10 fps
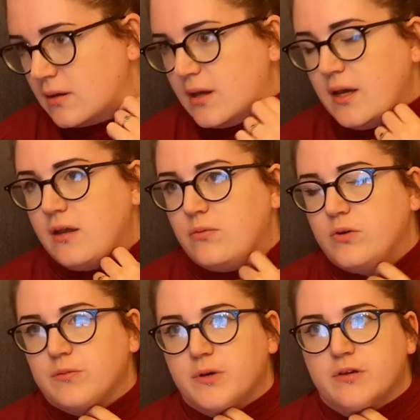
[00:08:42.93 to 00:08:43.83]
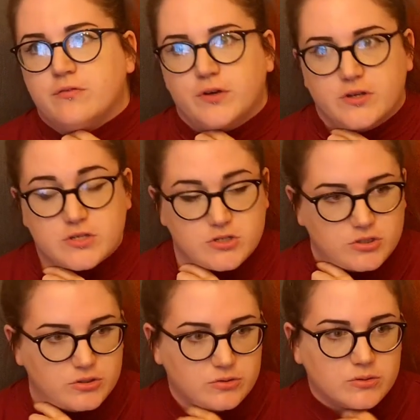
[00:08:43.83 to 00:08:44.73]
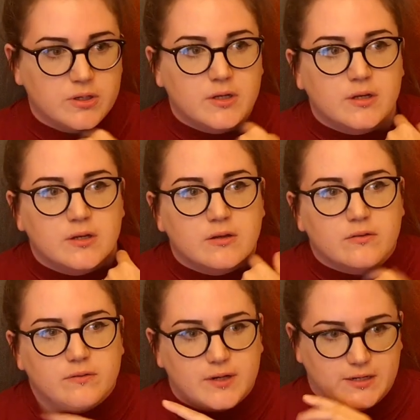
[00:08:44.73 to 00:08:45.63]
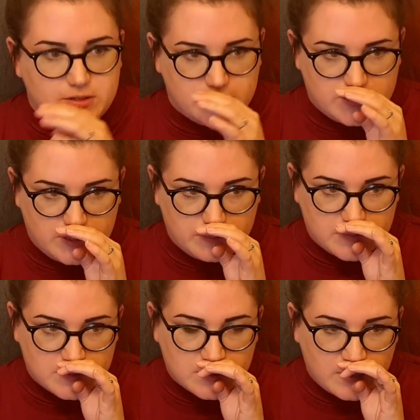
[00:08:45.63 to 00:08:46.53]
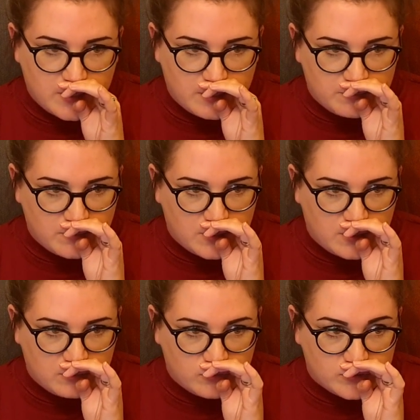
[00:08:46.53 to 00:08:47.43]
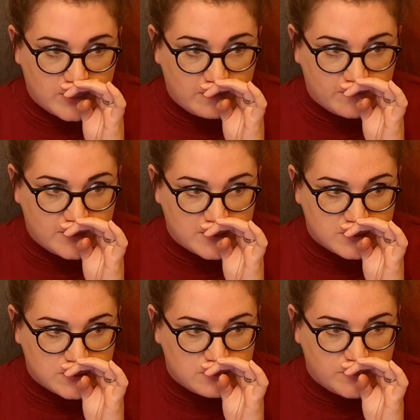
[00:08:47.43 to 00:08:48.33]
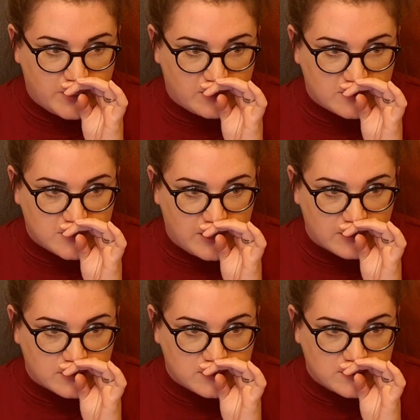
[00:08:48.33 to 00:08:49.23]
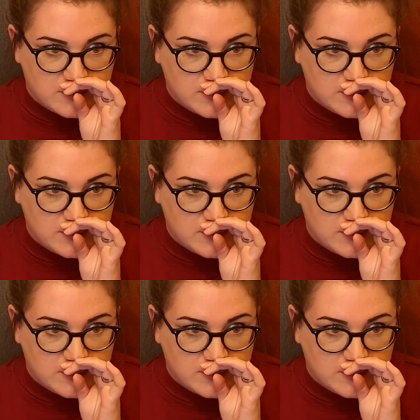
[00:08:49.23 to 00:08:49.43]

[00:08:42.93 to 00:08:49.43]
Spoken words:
and with my first 2 relationships, I would have these panic attacks,